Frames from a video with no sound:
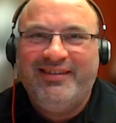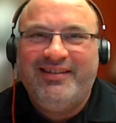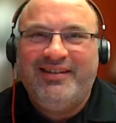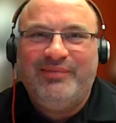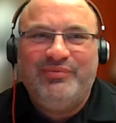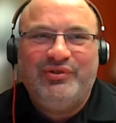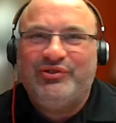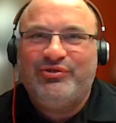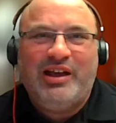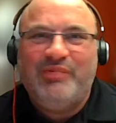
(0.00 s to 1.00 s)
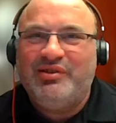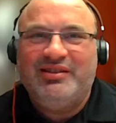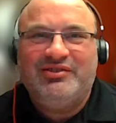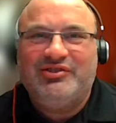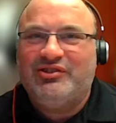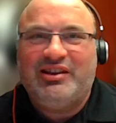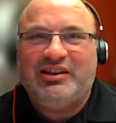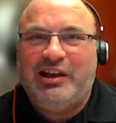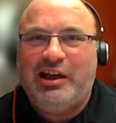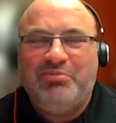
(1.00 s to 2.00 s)
I'm describing it just like
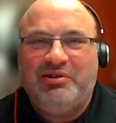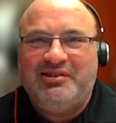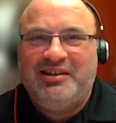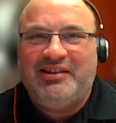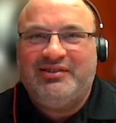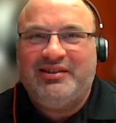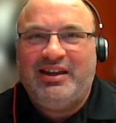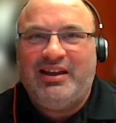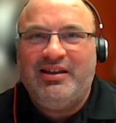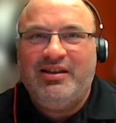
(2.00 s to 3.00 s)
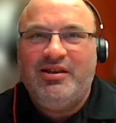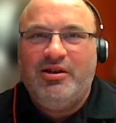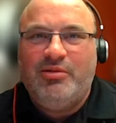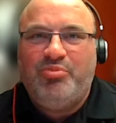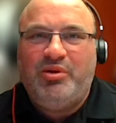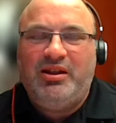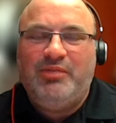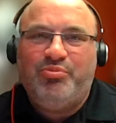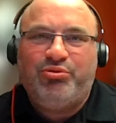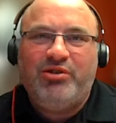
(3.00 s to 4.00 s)
it happened yesterday. But
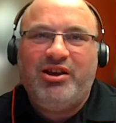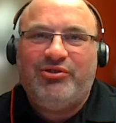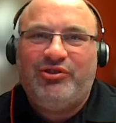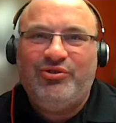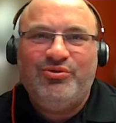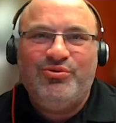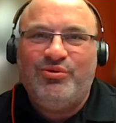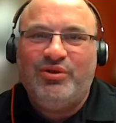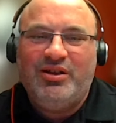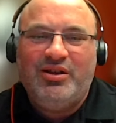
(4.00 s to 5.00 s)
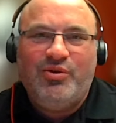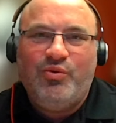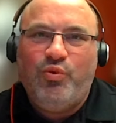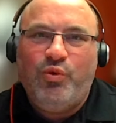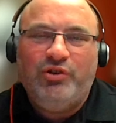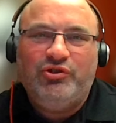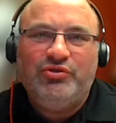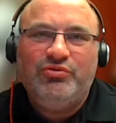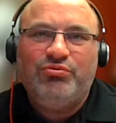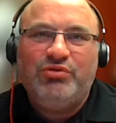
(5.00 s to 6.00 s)
in prayer too, once
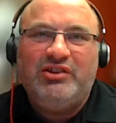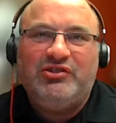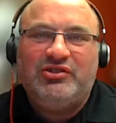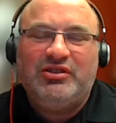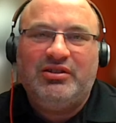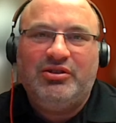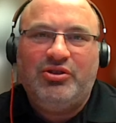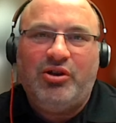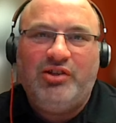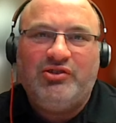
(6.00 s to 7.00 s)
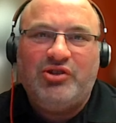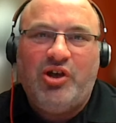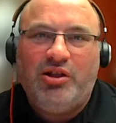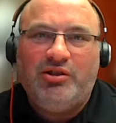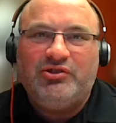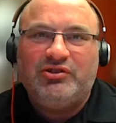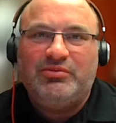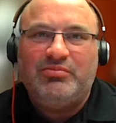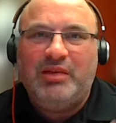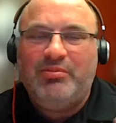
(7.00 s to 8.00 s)
you reach God's knowledge
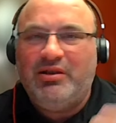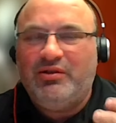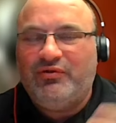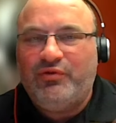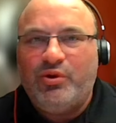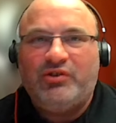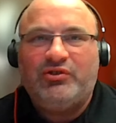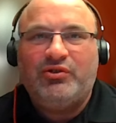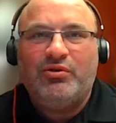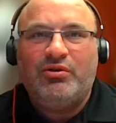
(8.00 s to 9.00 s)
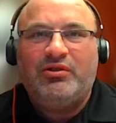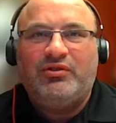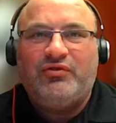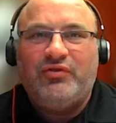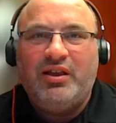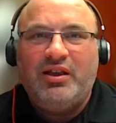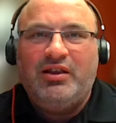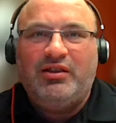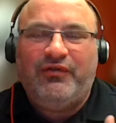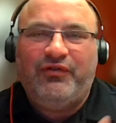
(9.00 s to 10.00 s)
and maybe his voice or his is
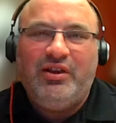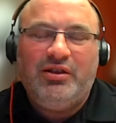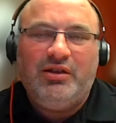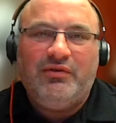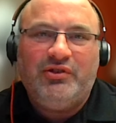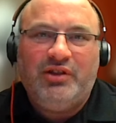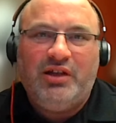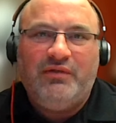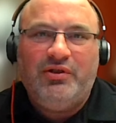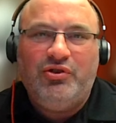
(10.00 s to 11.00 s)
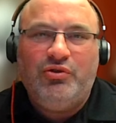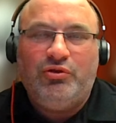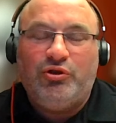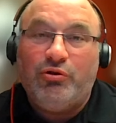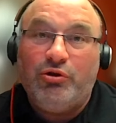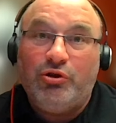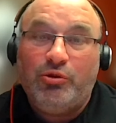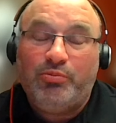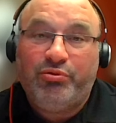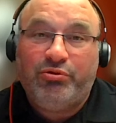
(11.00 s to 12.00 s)
the feeling of his love in you during your
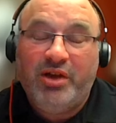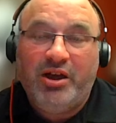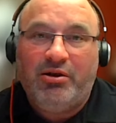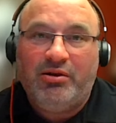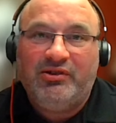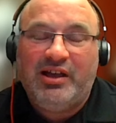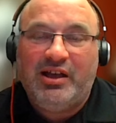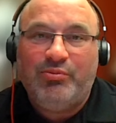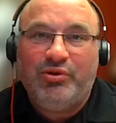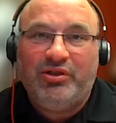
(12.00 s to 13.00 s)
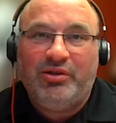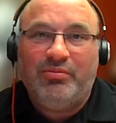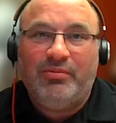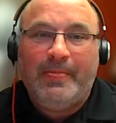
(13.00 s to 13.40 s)
prayer time with him,